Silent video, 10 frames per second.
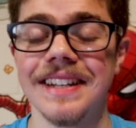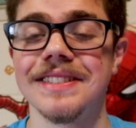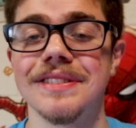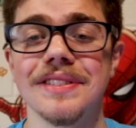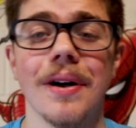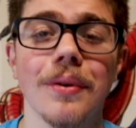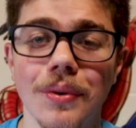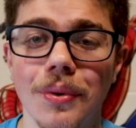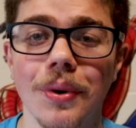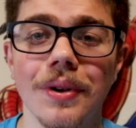is so
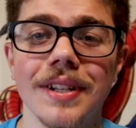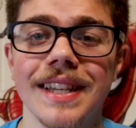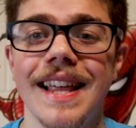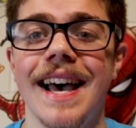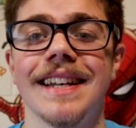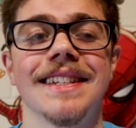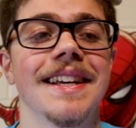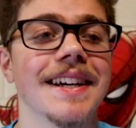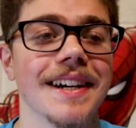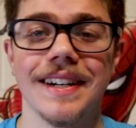cool that
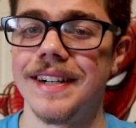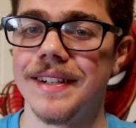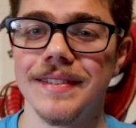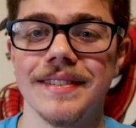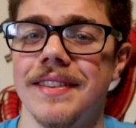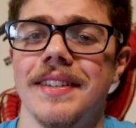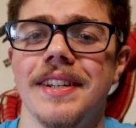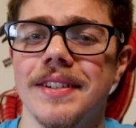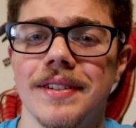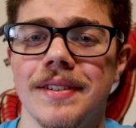the
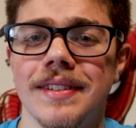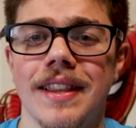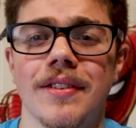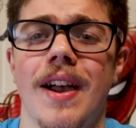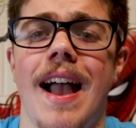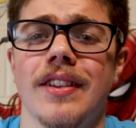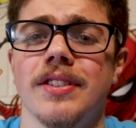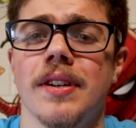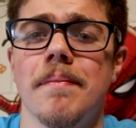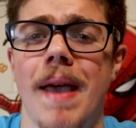leader, that they're actually
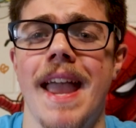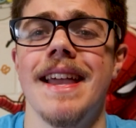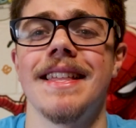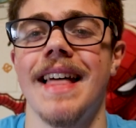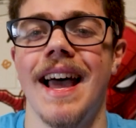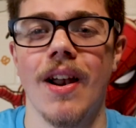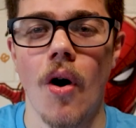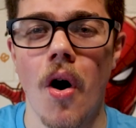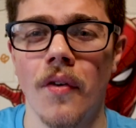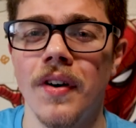going to pay that
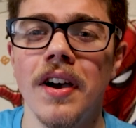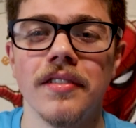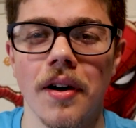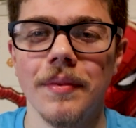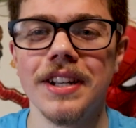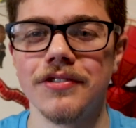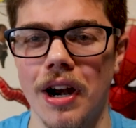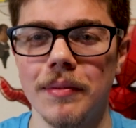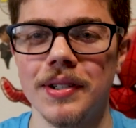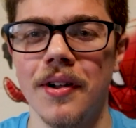off from the
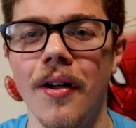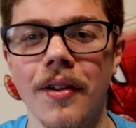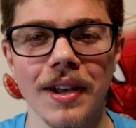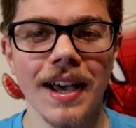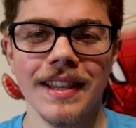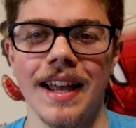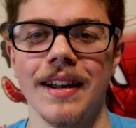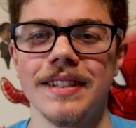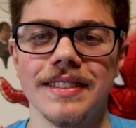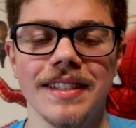Incredible Hulk. That
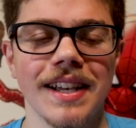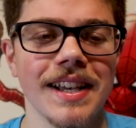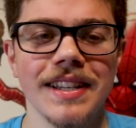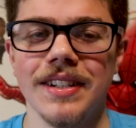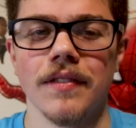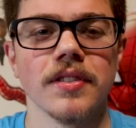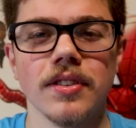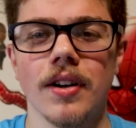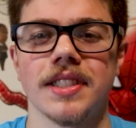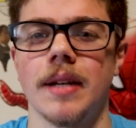it's, for the
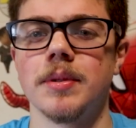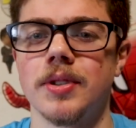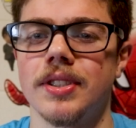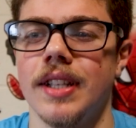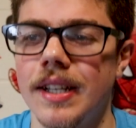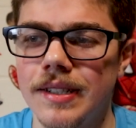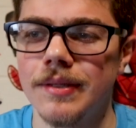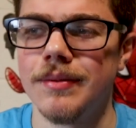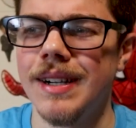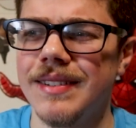longest time, you're just like,
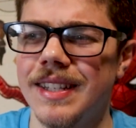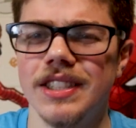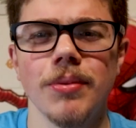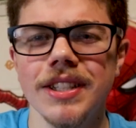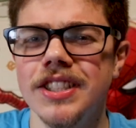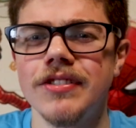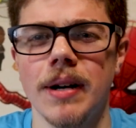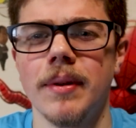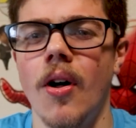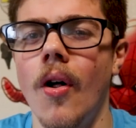wow, like, you watch the
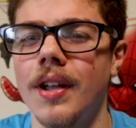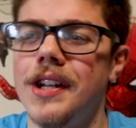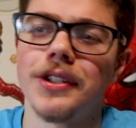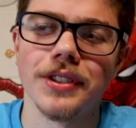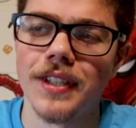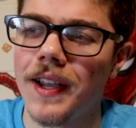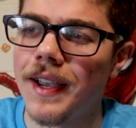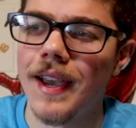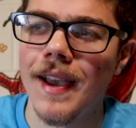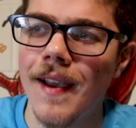Incredible Hulk and you're just like,